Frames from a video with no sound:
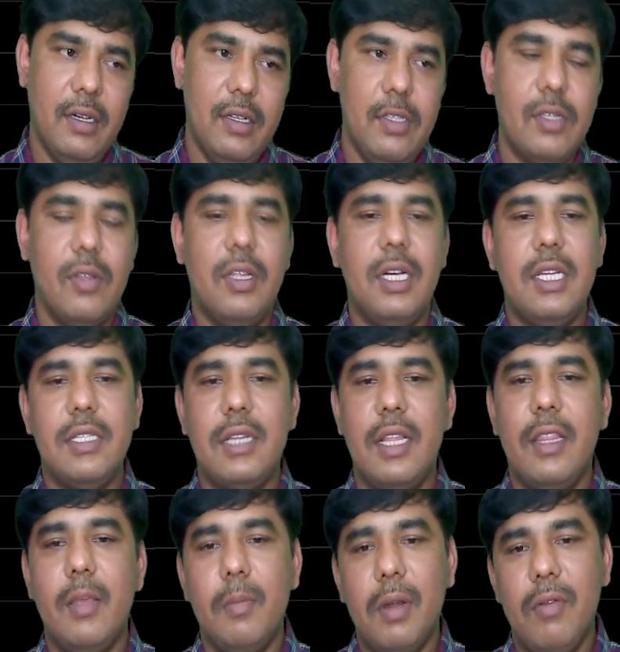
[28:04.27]
So that is
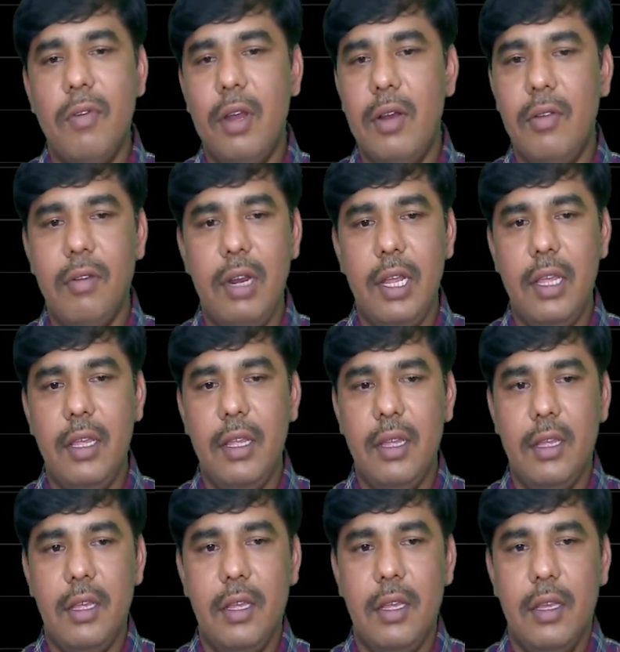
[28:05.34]
nothing but 1 only.
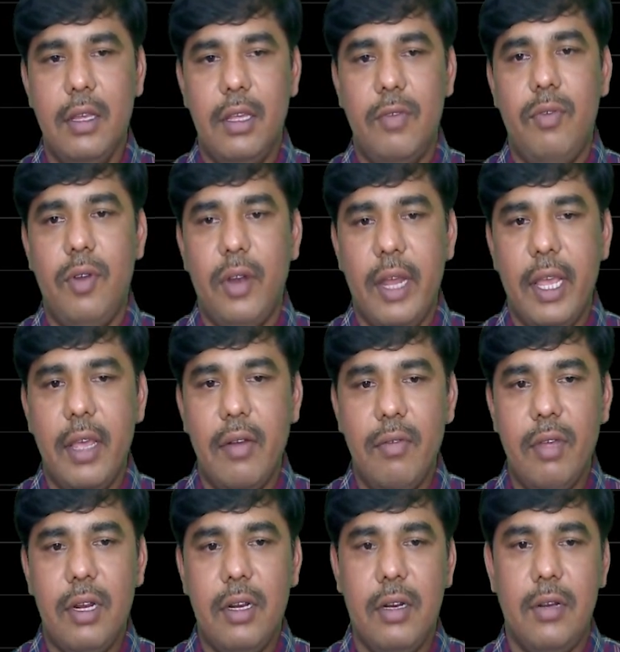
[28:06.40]
If you are taken
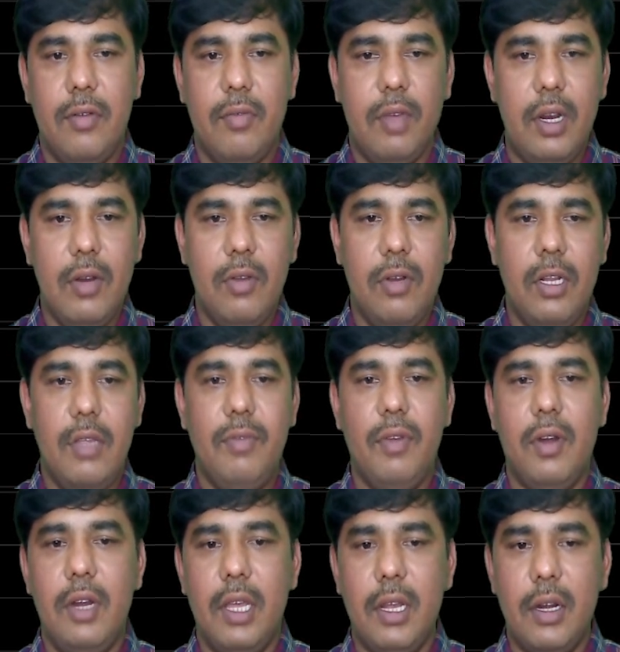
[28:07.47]
1, 1 only. If you are
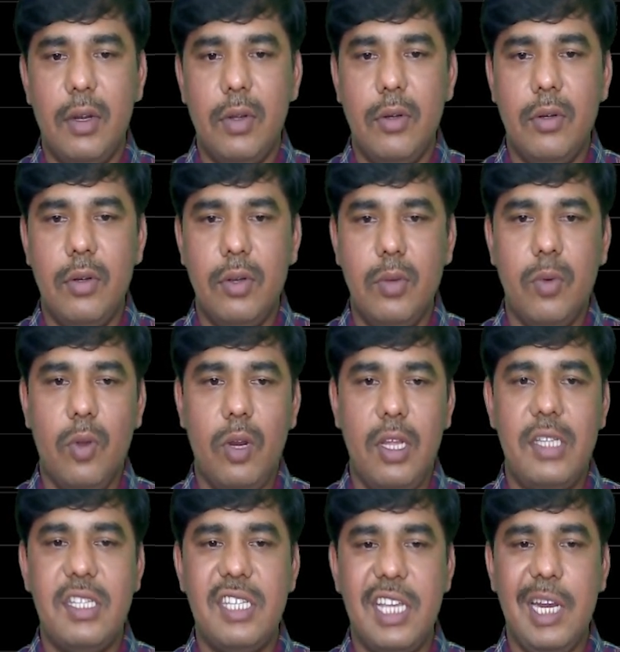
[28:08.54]
taken 2, 2 only.
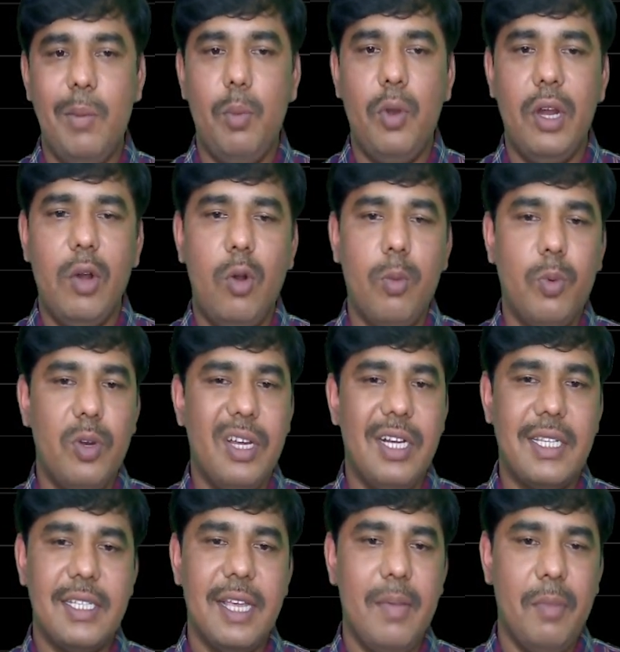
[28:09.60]
See, input output are
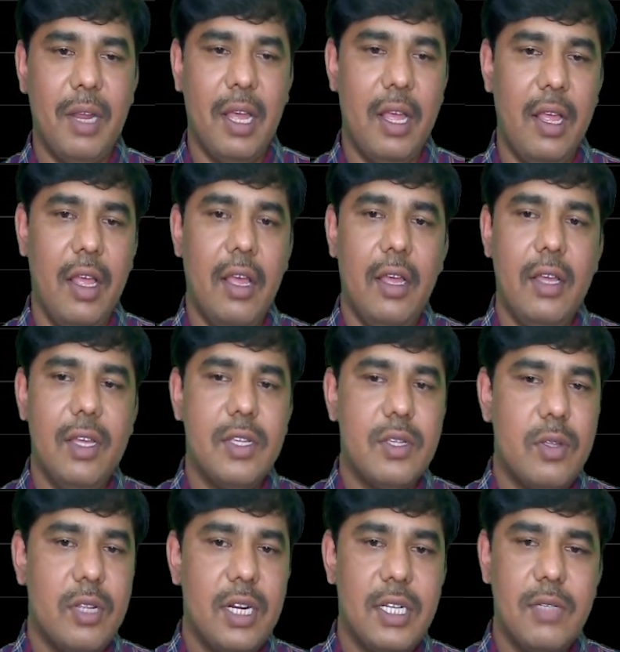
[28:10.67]
same na. So
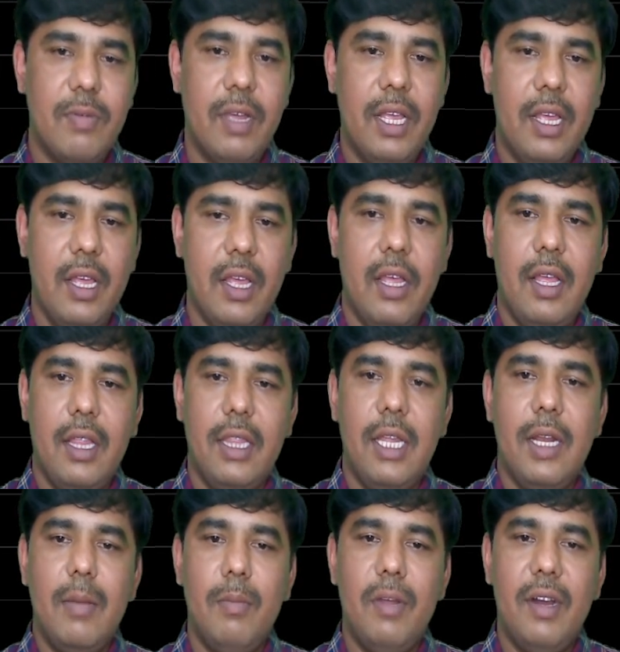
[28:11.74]
that's why the
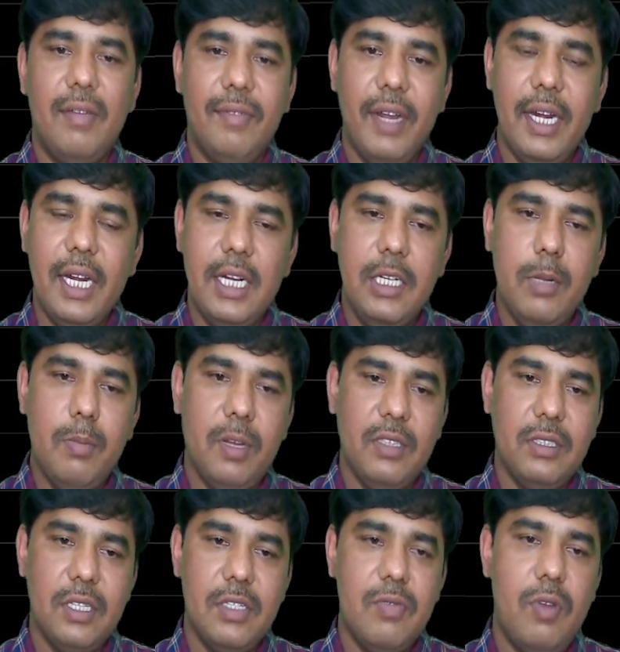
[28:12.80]
number of identity
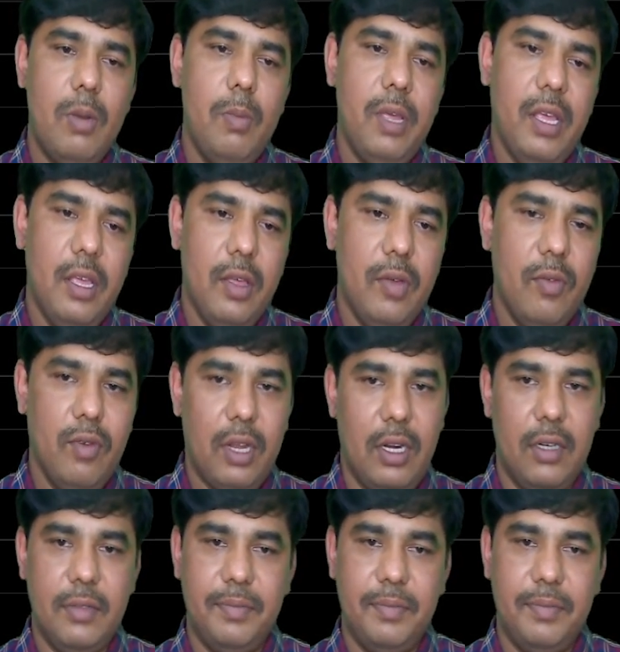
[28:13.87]
functions will be 1.